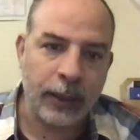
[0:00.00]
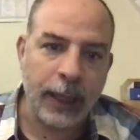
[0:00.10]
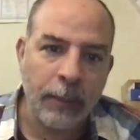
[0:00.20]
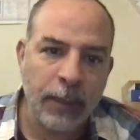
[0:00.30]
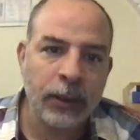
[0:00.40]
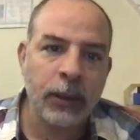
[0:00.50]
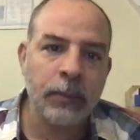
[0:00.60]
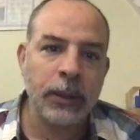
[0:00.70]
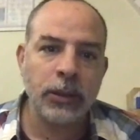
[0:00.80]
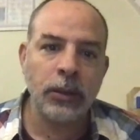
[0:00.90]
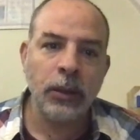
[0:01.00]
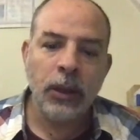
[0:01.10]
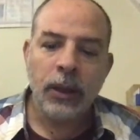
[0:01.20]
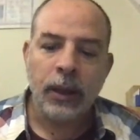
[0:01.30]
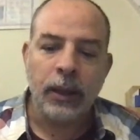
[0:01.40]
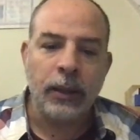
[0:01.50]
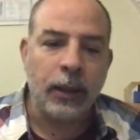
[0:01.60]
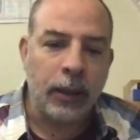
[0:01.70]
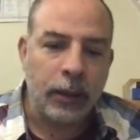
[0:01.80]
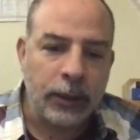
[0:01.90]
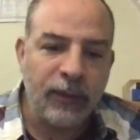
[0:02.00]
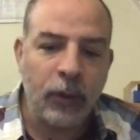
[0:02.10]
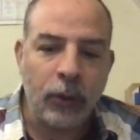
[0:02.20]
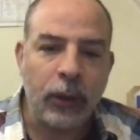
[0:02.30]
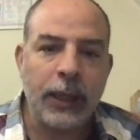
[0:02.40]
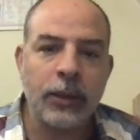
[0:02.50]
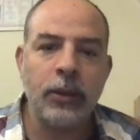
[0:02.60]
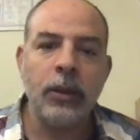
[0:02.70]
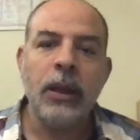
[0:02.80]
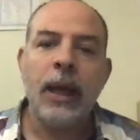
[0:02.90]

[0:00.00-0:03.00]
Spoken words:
at ambient temperature in a Teflon reactor,